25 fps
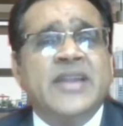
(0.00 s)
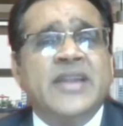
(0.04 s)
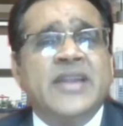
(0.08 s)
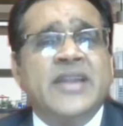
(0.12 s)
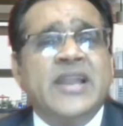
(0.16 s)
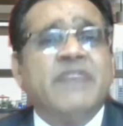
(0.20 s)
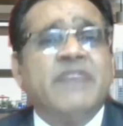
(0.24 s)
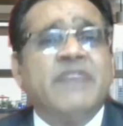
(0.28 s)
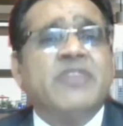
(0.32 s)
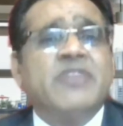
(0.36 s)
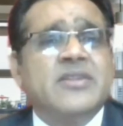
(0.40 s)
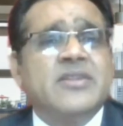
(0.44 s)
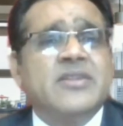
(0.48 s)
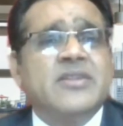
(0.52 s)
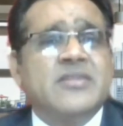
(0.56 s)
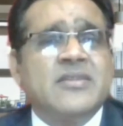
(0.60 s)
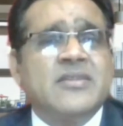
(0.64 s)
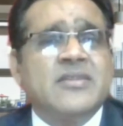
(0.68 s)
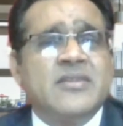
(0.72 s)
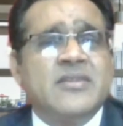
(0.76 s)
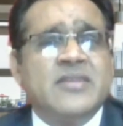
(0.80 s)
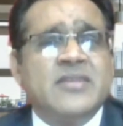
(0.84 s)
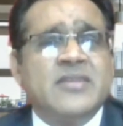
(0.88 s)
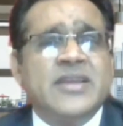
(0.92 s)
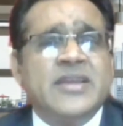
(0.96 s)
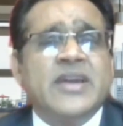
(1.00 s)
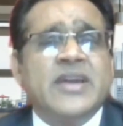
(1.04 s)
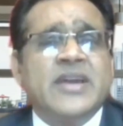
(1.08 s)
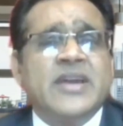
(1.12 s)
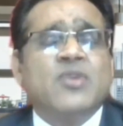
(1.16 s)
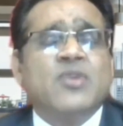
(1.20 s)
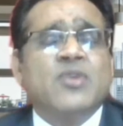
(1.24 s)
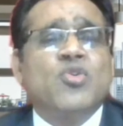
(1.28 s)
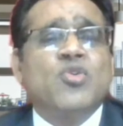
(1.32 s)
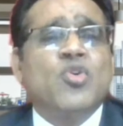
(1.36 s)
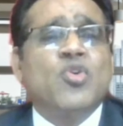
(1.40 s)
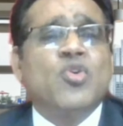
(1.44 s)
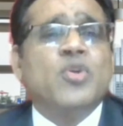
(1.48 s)
deliver
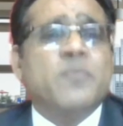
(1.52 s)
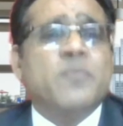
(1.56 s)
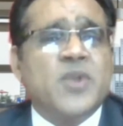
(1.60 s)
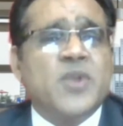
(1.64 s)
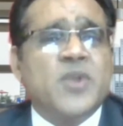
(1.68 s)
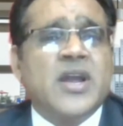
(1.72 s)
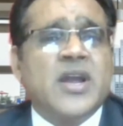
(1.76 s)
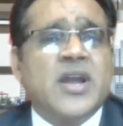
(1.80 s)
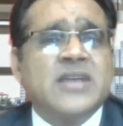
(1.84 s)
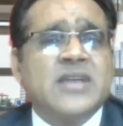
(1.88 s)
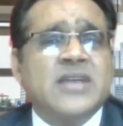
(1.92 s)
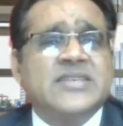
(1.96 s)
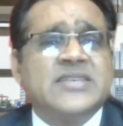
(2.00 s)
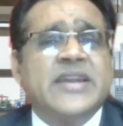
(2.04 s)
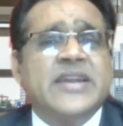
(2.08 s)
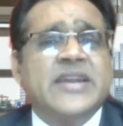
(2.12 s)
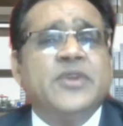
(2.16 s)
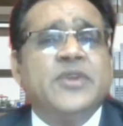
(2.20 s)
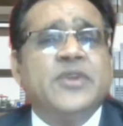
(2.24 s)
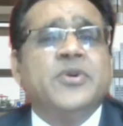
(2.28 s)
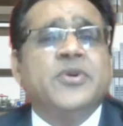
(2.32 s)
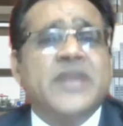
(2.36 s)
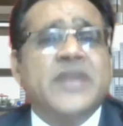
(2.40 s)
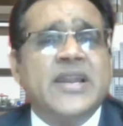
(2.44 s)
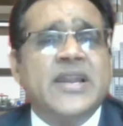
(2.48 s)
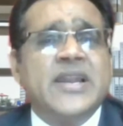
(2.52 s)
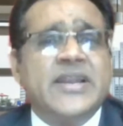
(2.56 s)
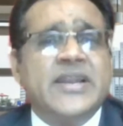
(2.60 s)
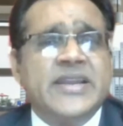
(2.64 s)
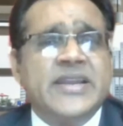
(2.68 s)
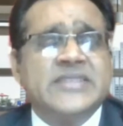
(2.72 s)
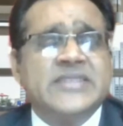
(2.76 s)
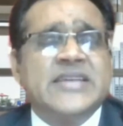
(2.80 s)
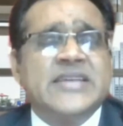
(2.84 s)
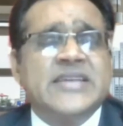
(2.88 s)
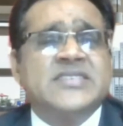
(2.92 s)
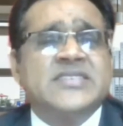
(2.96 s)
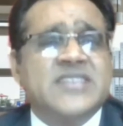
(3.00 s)
their core products and
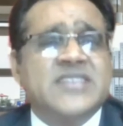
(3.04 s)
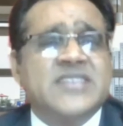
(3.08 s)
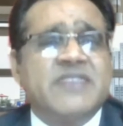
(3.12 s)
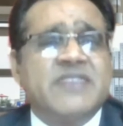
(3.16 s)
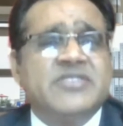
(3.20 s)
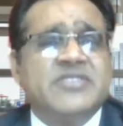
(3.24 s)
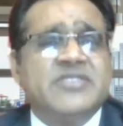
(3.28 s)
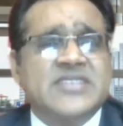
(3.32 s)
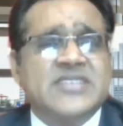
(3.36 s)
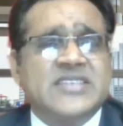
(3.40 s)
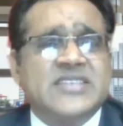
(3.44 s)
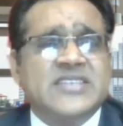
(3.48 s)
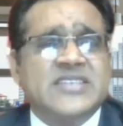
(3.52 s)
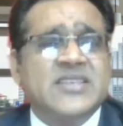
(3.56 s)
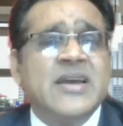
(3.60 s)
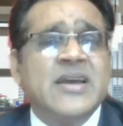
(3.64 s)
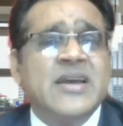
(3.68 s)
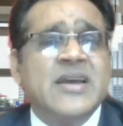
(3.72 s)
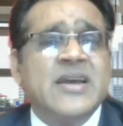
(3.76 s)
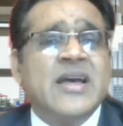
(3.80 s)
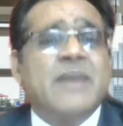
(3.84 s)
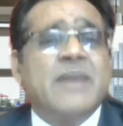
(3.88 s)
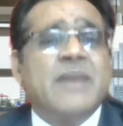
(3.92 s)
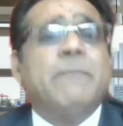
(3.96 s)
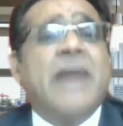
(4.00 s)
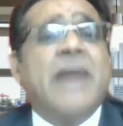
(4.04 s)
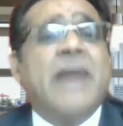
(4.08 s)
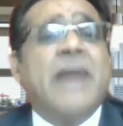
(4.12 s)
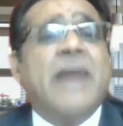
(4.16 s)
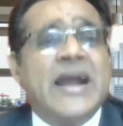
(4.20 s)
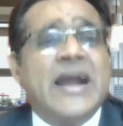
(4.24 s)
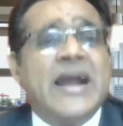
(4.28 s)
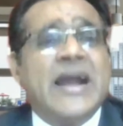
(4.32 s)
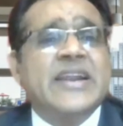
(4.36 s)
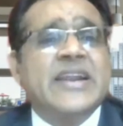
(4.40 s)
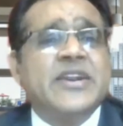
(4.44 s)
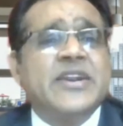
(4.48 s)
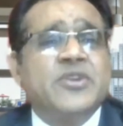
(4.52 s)
utilities and services
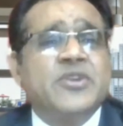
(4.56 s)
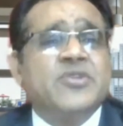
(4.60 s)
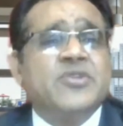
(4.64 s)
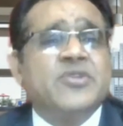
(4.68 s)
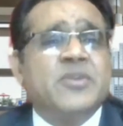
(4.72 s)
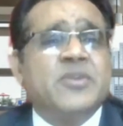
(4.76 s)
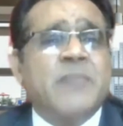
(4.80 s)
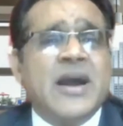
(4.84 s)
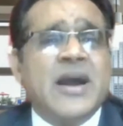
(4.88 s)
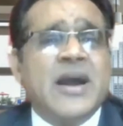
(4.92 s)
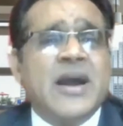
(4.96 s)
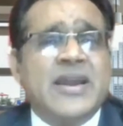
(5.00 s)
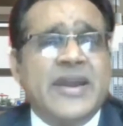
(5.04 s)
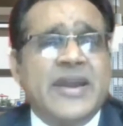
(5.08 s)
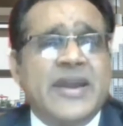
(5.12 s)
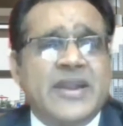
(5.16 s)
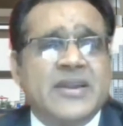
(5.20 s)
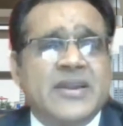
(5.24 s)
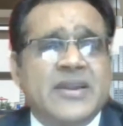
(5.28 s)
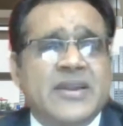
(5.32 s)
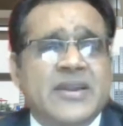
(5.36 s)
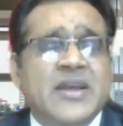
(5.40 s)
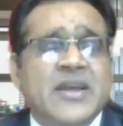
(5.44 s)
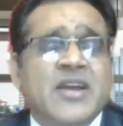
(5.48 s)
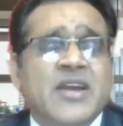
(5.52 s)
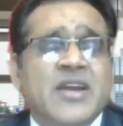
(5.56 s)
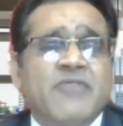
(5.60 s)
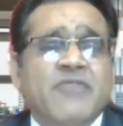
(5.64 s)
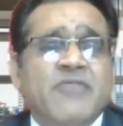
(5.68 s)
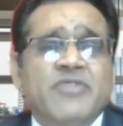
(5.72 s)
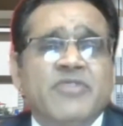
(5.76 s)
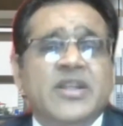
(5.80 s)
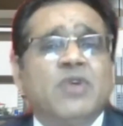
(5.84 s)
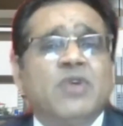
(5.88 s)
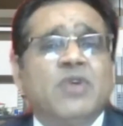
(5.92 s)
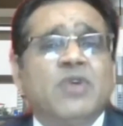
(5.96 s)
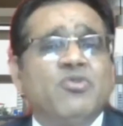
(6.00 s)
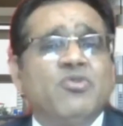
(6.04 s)
back into the market
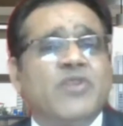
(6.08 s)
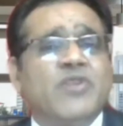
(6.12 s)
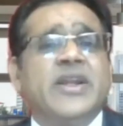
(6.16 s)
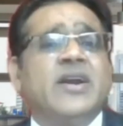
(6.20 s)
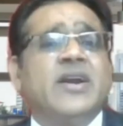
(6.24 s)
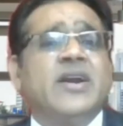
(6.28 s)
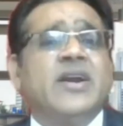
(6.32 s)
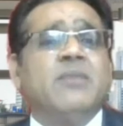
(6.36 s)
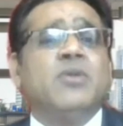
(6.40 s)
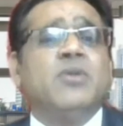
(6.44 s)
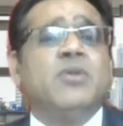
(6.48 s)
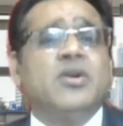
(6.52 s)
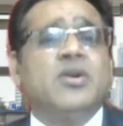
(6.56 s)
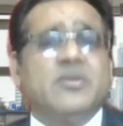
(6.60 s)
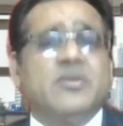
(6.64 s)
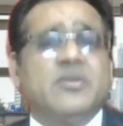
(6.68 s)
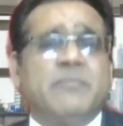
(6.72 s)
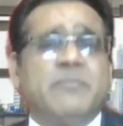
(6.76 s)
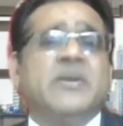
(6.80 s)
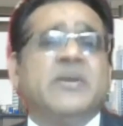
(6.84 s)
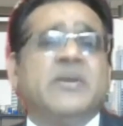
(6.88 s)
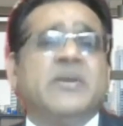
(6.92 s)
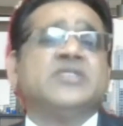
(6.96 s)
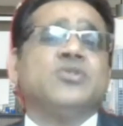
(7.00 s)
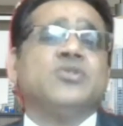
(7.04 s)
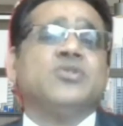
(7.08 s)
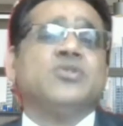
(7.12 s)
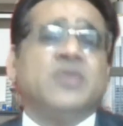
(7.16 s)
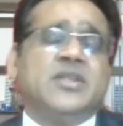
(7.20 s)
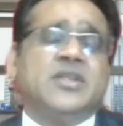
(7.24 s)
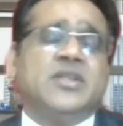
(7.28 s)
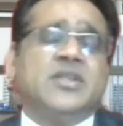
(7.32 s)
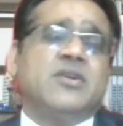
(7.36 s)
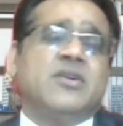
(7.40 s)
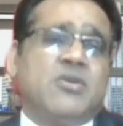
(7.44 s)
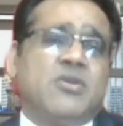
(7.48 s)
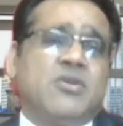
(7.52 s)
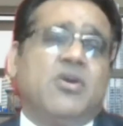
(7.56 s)
without worrying about much
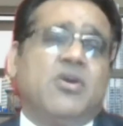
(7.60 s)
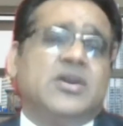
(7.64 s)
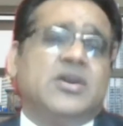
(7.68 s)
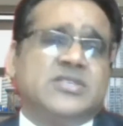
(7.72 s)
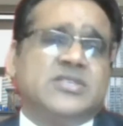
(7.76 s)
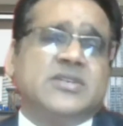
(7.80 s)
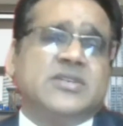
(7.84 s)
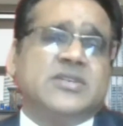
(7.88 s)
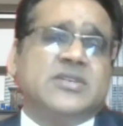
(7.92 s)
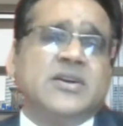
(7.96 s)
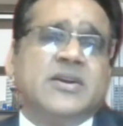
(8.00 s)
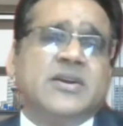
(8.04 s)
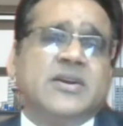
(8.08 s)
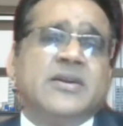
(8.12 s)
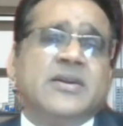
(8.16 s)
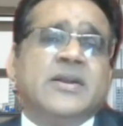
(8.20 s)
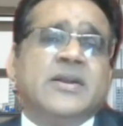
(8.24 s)
on the cost.